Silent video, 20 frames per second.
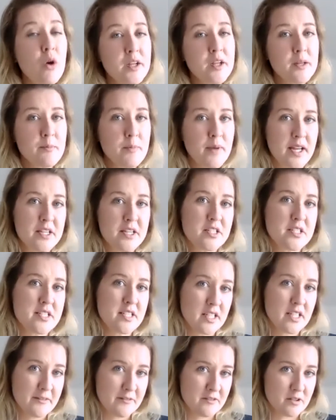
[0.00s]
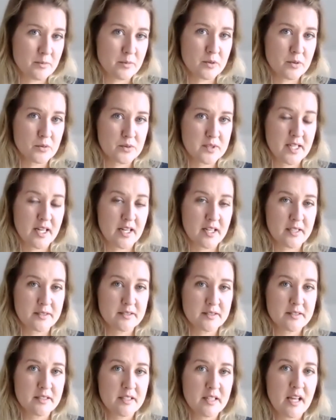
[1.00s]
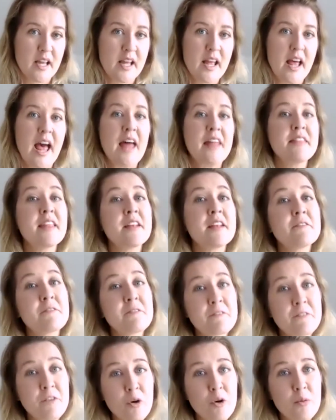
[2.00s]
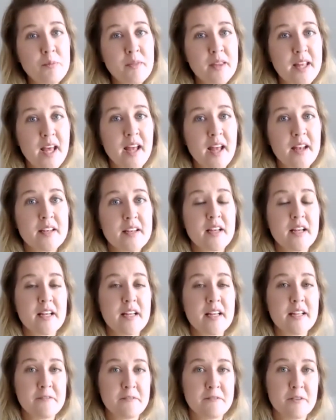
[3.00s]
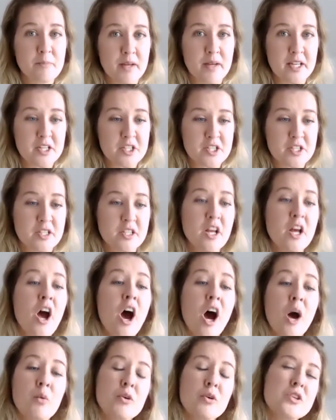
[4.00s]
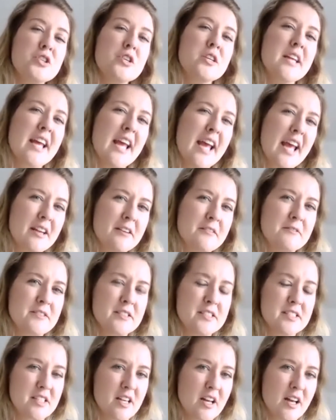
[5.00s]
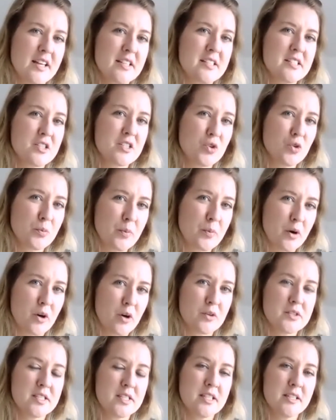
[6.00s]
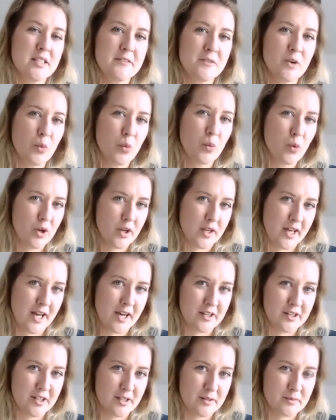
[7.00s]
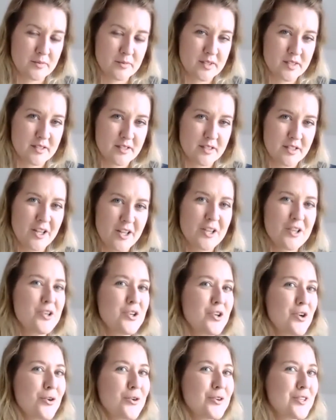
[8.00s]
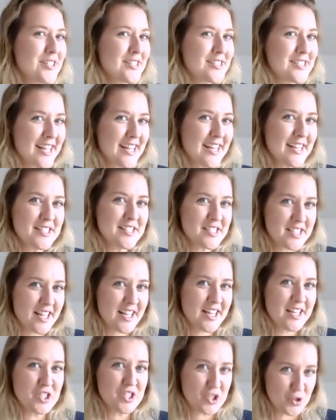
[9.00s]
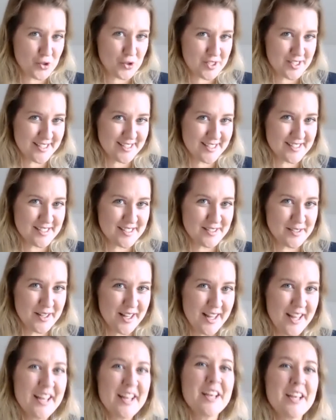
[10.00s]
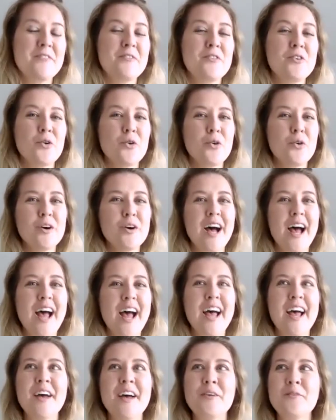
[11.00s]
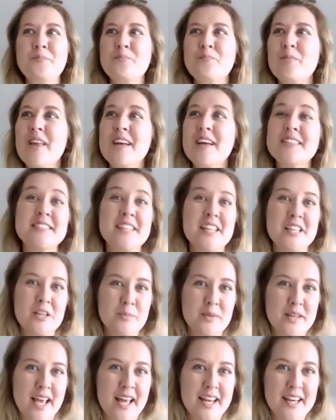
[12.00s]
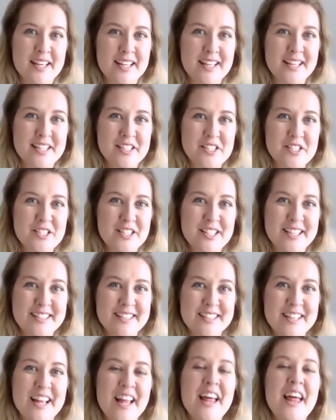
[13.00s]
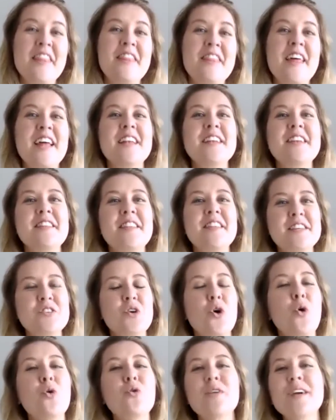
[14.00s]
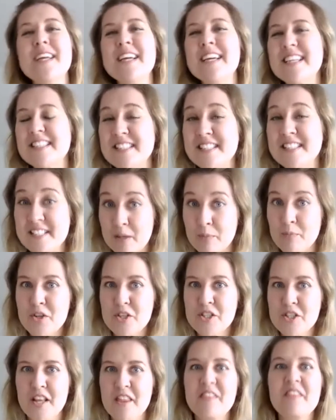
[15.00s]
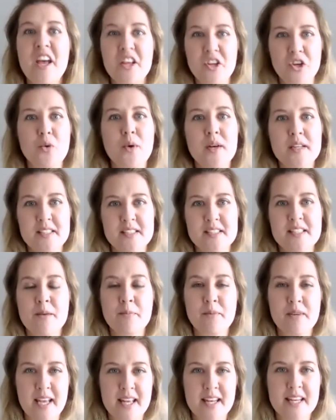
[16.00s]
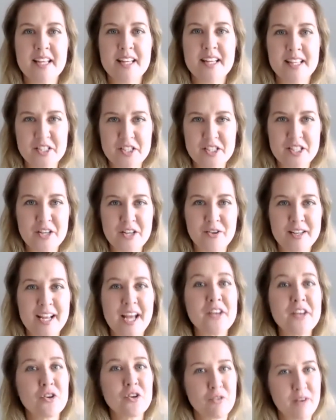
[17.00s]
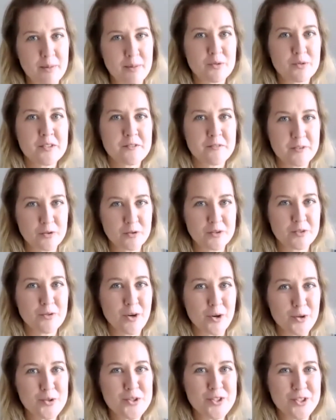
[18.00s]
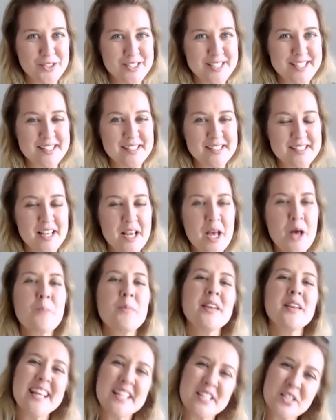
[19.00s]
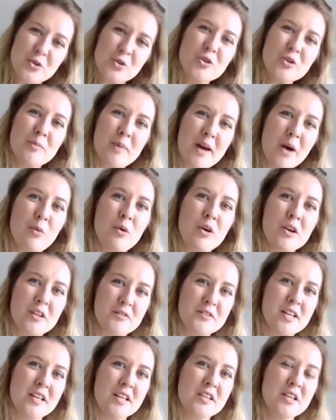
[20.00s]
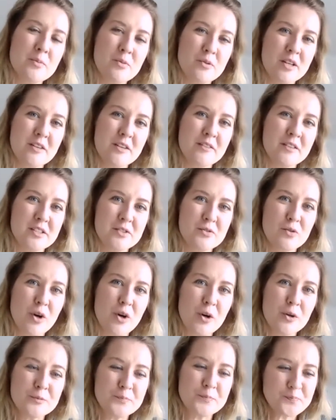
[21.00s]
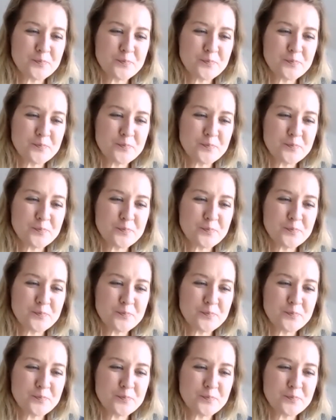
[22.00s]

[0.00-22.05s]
your major deliverables are. And then from that information, I want you to emphasize your positive work outcomes, not your day-to-day duties. If you're a senior mechanical engineer, then there's already an assumption that you understand mechanical engineering and you're able to fill the role duties. But let's talk about what you've done in your previous role.